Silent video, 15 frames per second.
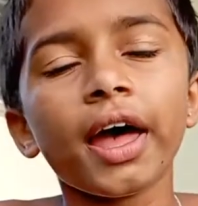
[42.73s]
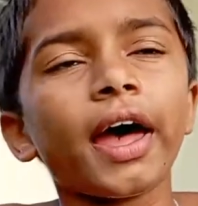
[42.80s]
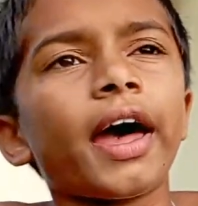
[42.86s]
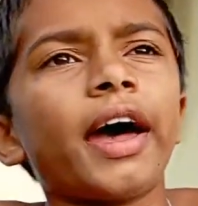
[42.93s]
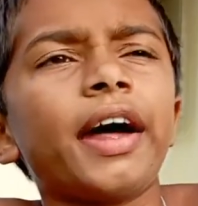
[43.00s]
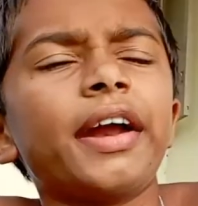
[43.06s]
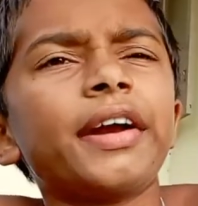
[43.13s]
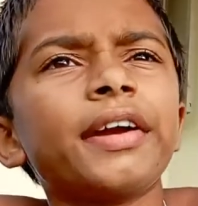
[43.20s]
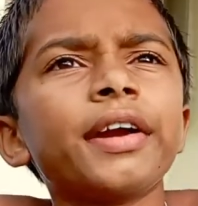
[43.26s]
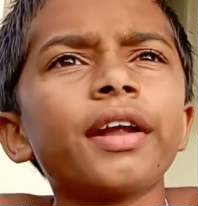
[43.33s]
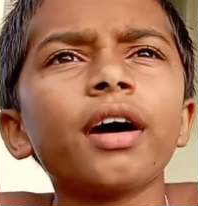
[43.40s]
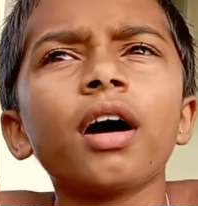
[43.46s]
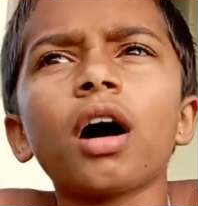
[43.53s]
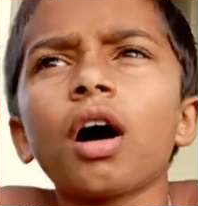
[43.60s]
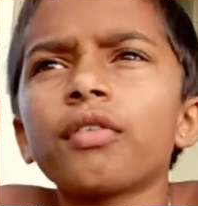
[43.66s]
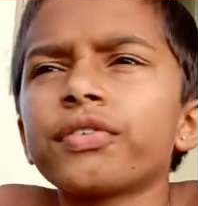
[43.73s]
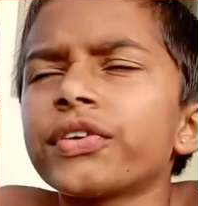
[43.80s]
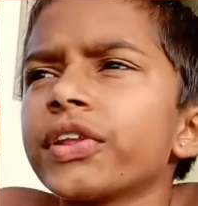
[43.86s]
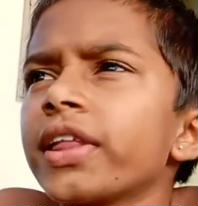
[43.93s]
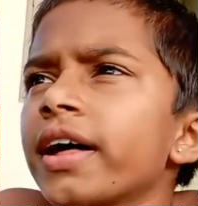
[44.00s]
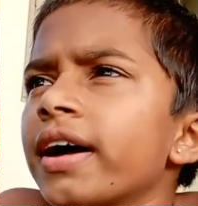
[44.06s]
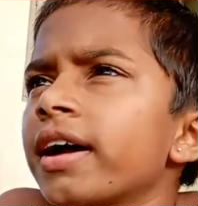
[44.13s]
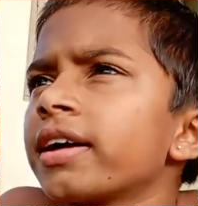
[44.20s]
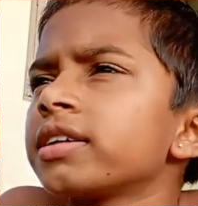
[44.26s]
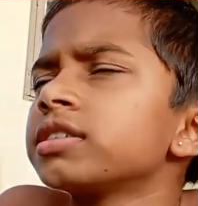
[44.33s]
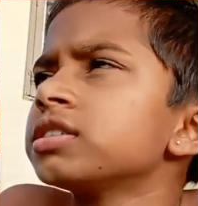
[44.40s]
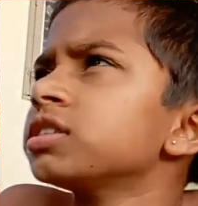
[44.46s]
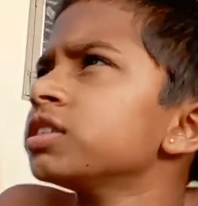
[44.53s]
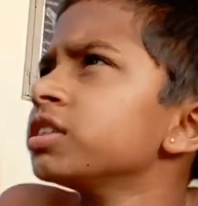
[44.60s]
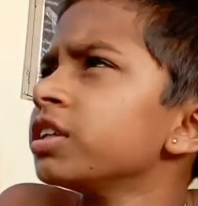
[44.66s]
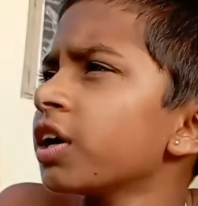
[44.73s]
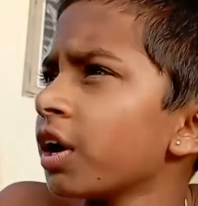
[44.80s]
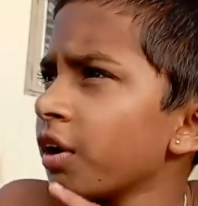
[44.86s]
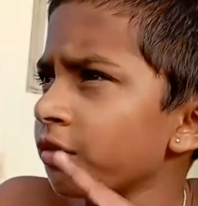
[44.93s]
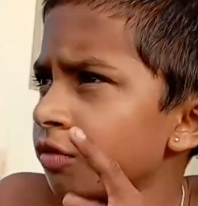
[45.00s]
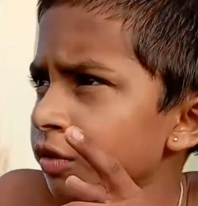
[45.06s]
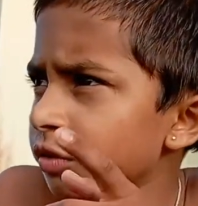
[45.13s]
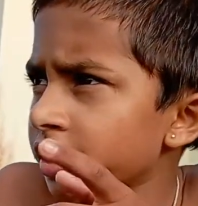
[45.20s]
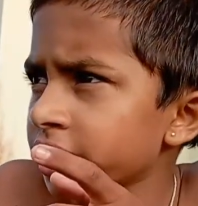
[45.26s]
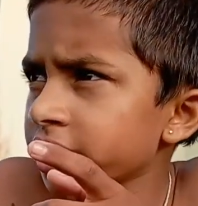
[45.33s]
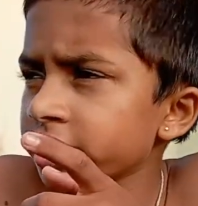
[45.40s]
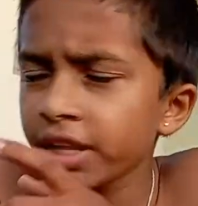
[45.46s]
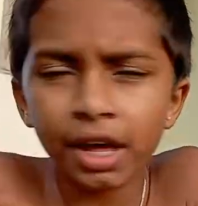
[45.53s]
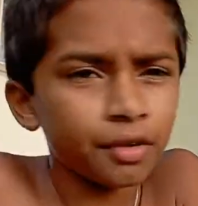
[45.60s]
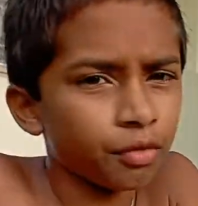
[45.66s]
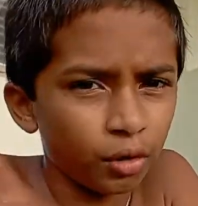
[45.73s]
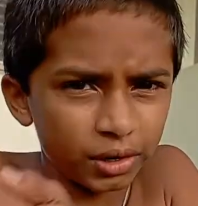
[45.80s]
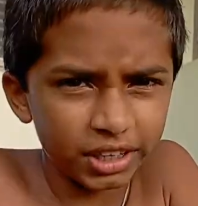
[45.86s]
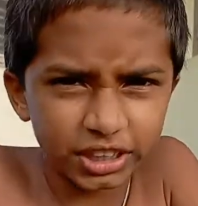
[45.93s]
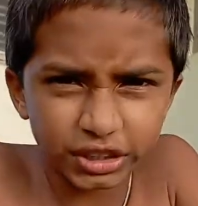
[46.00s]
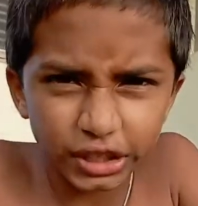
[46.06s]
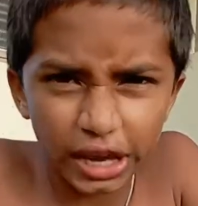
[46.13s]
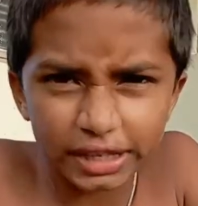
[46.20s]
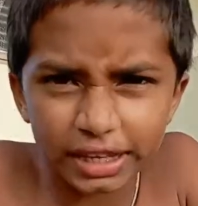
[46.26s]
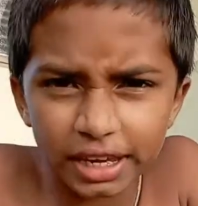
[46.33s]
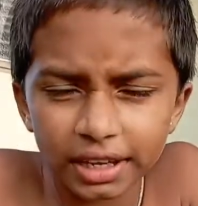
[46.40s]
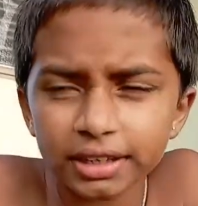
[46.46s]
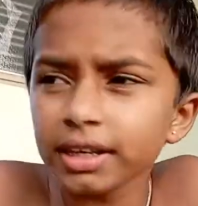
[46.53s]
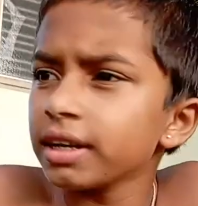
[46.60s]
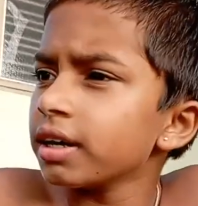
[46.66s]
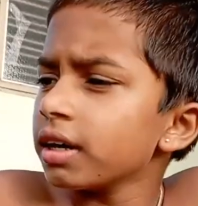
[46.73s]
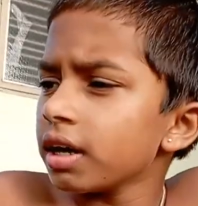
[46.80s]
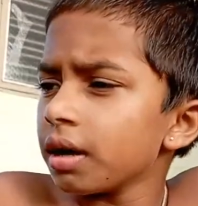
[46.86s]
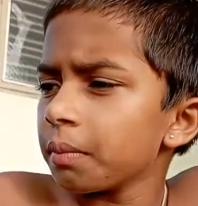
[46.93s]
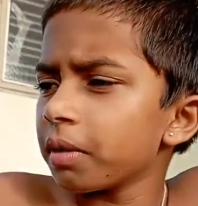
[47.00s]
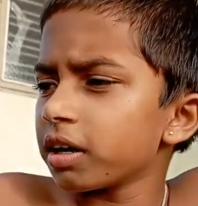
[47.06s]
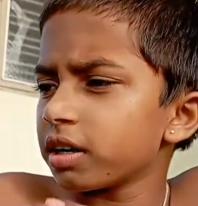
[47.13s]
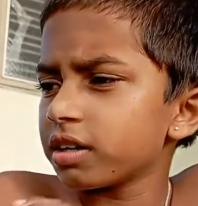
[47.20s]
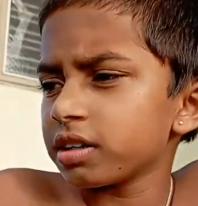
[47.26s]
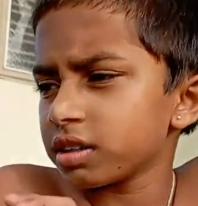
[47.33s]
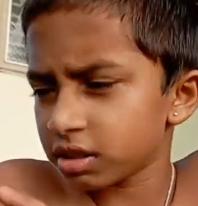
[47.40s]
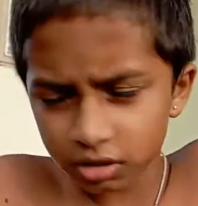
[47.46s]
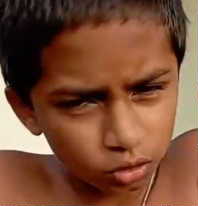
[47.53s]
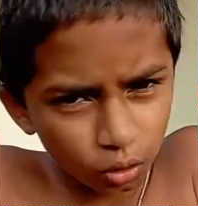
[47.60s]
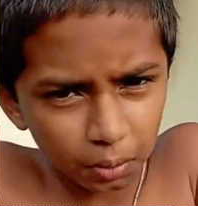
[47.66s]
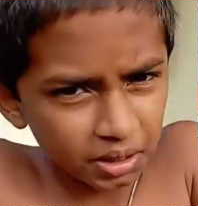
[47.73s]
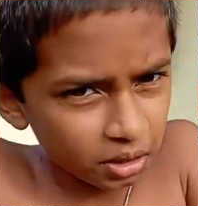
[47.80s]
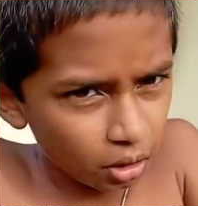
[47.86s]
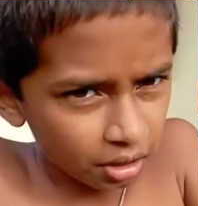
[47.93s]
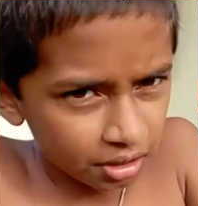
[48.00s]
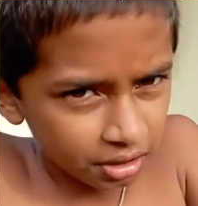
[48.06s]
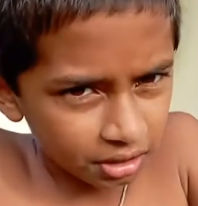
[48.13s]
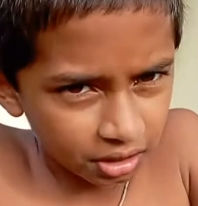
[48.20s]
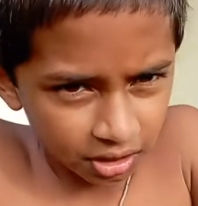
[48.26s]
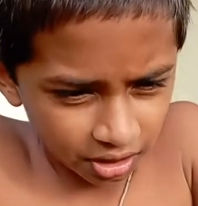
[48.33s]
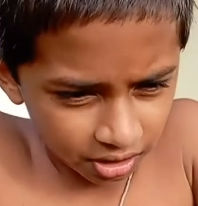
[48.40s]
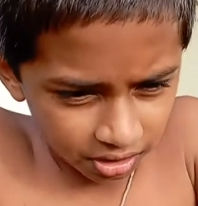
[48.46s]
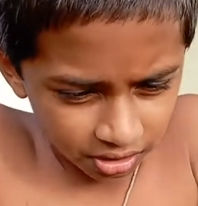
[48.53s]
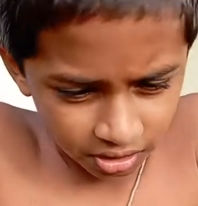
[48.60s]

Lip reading: And after that, we waited there for hitchhiking, but nobody got her.